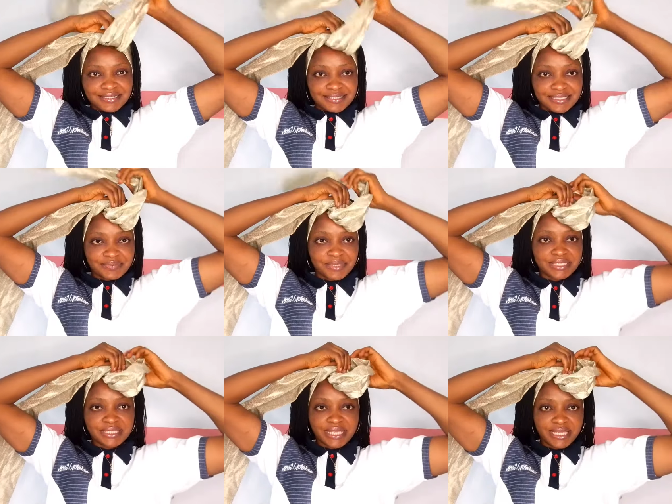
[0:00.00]
to arrange it
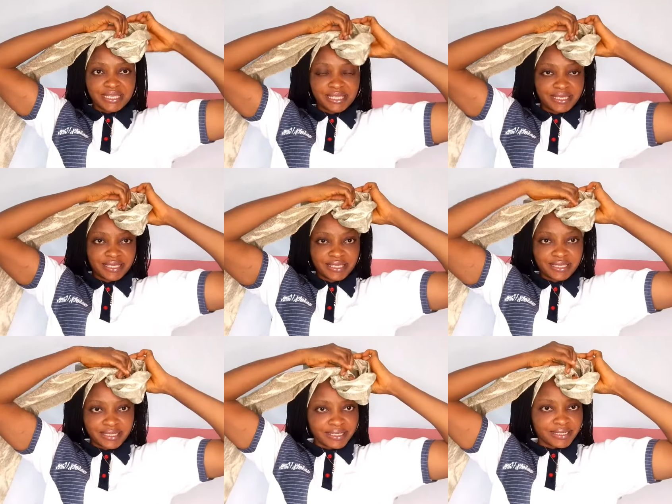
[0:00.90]
to the back
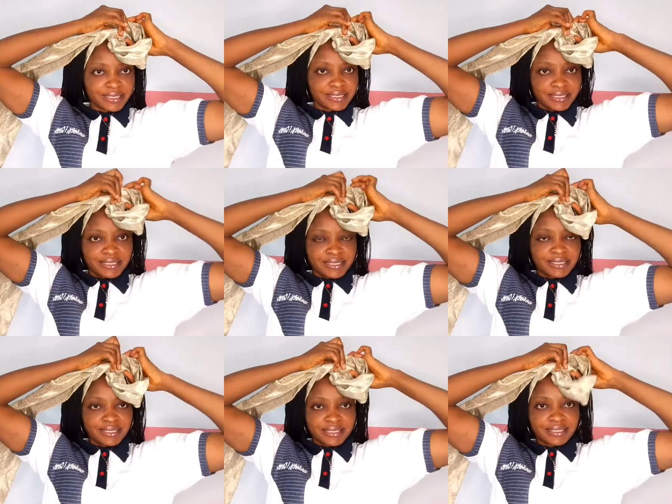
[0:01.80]
like this. The one
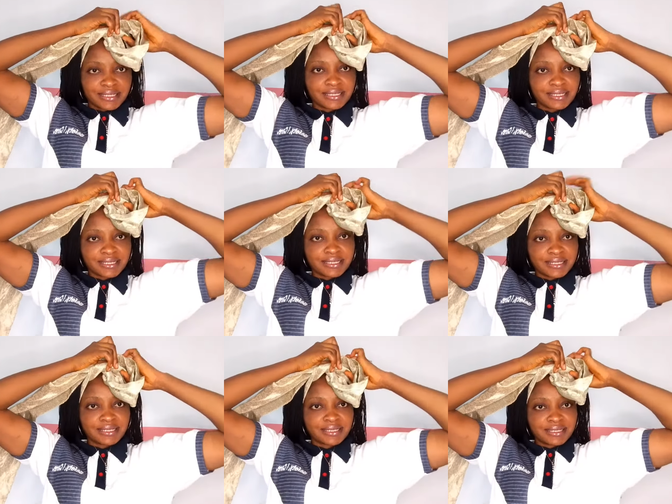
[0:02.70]
that is directed
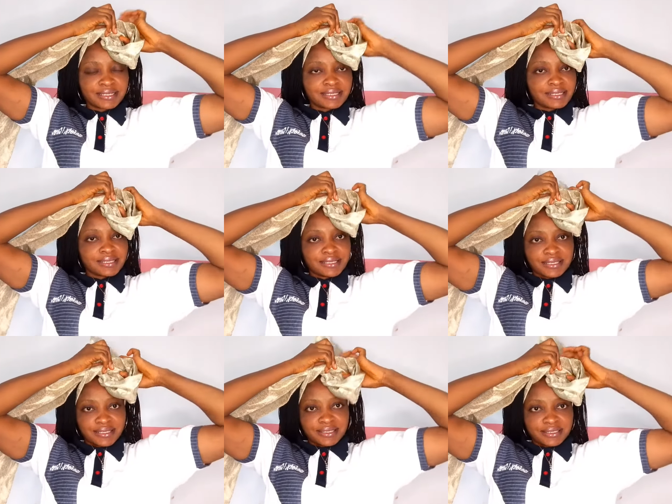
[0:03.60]
towards the back,
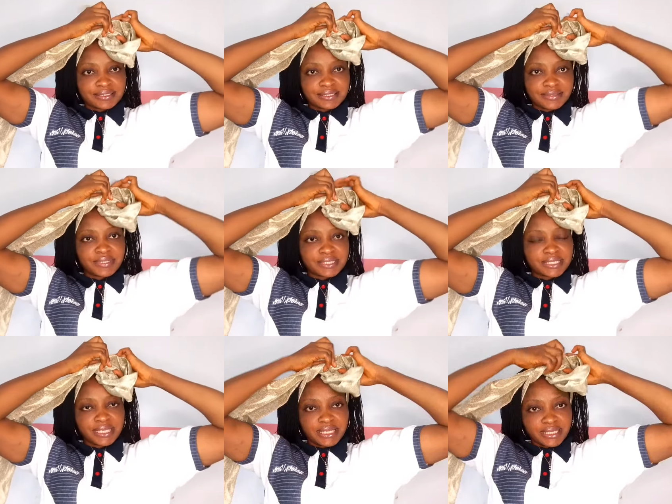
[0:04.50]
direct it to the
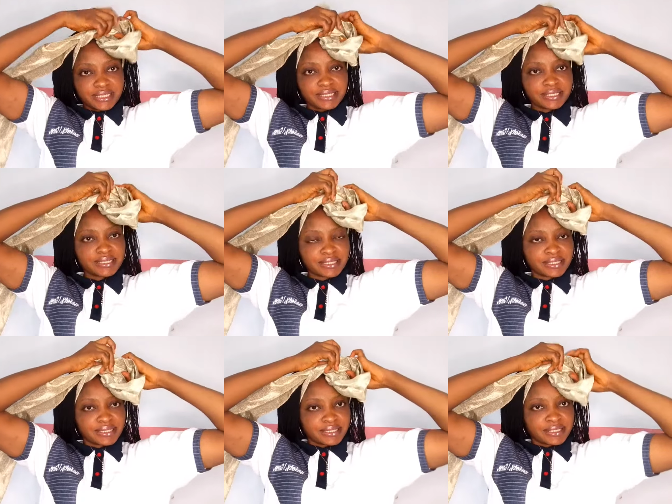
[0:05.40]
back like
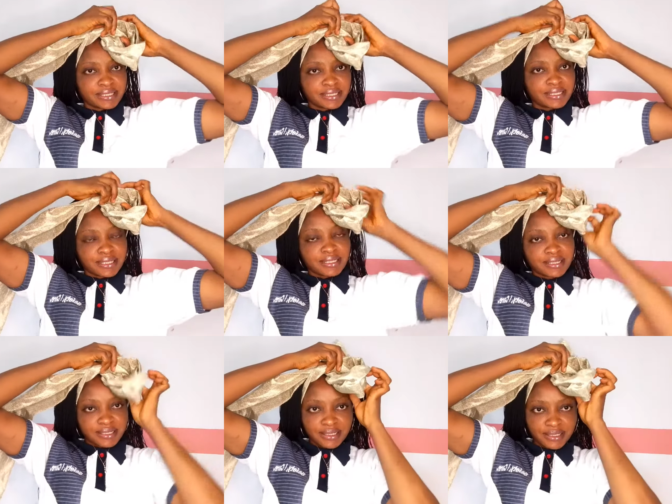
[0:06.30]
this one.
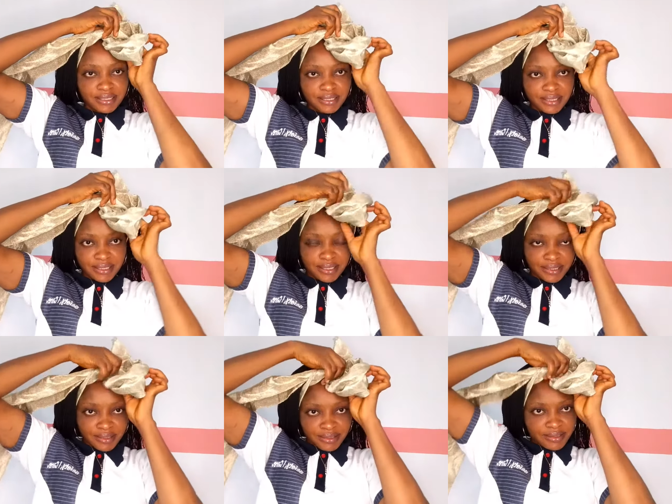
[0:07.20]
Push
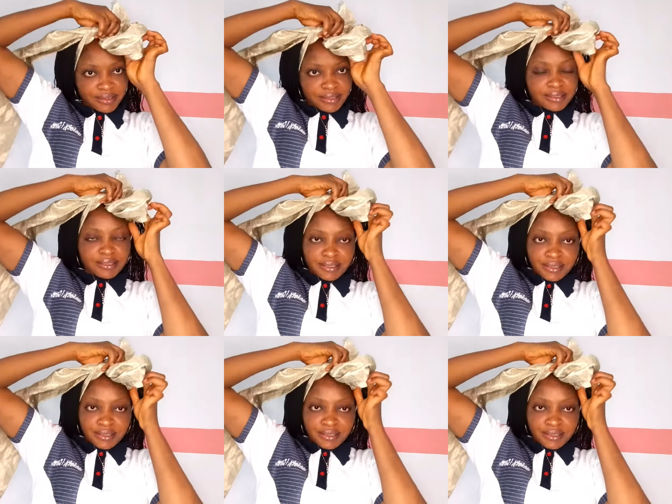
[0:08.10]
it in